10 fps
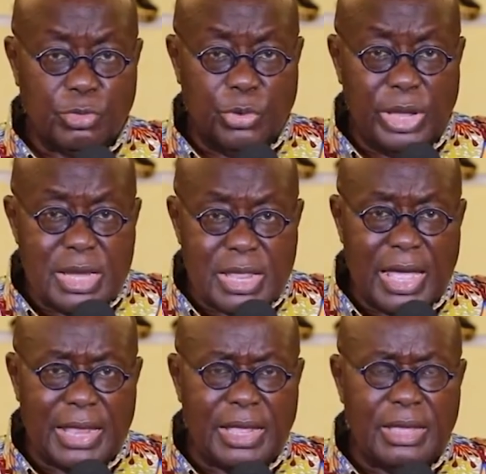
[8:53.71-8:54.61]
We in
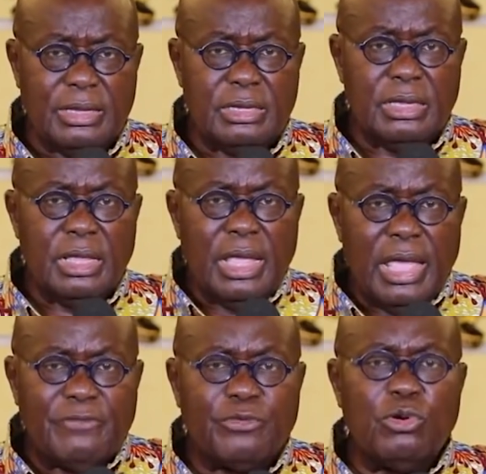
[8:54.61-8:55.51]
Ghana
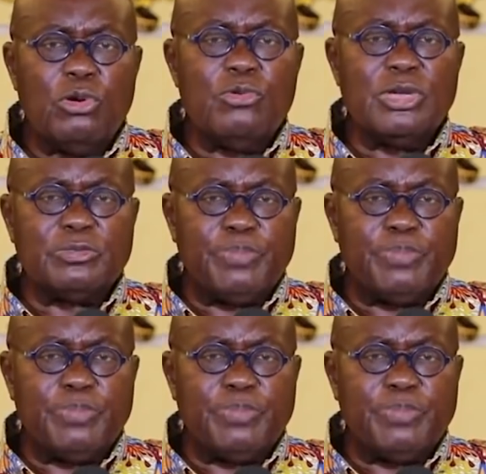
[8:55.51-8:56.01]
have always